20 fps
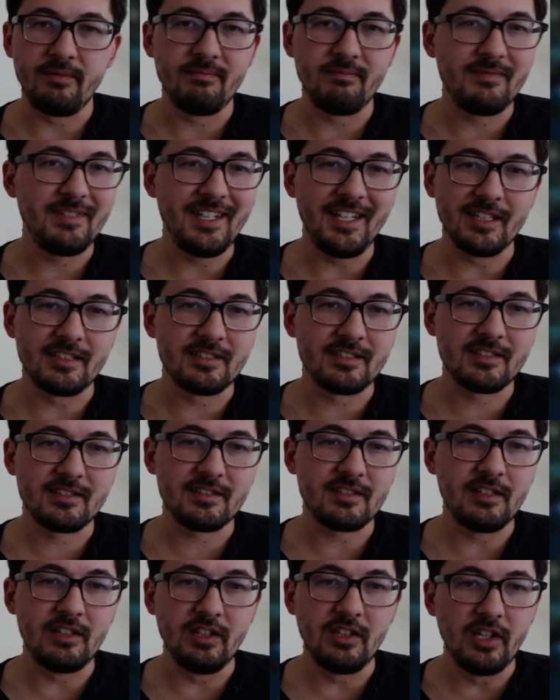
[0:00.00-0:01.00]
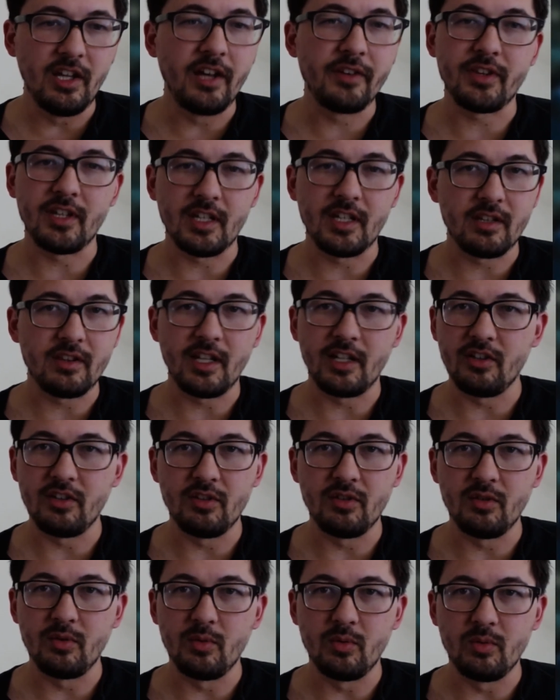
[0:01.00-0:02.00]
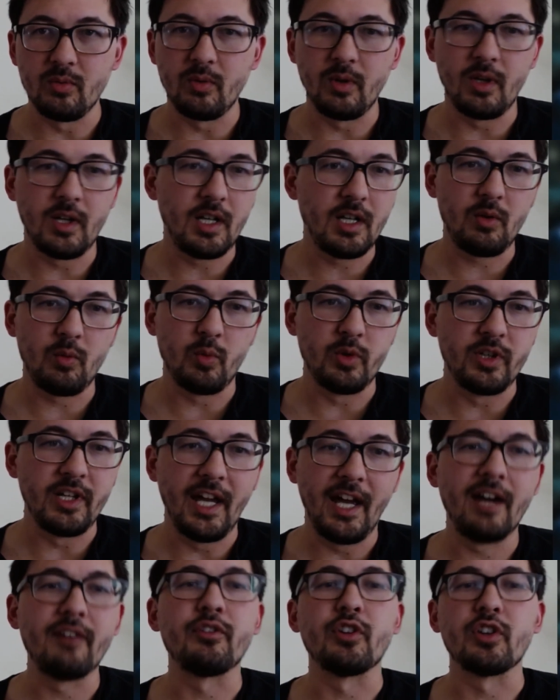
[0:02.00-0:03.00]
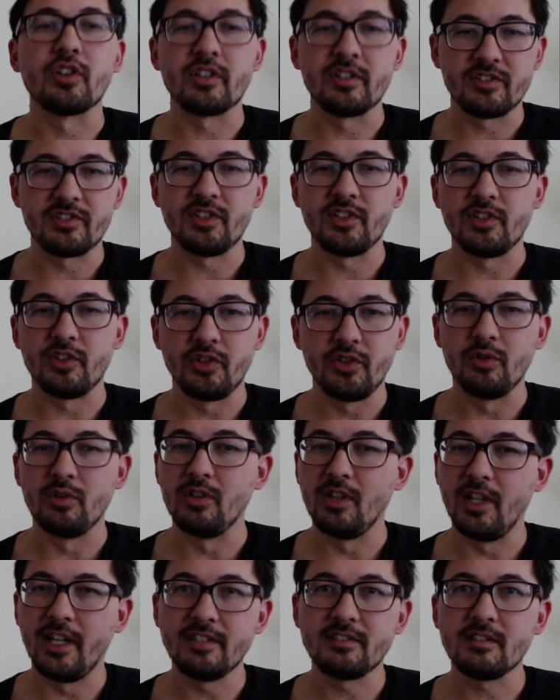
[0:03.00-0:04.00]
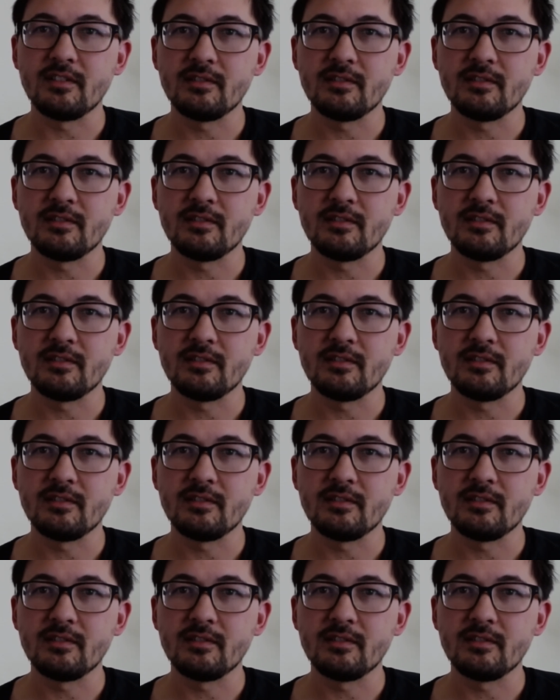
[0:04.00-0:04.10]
It's nothing that you would ever consider utilizing.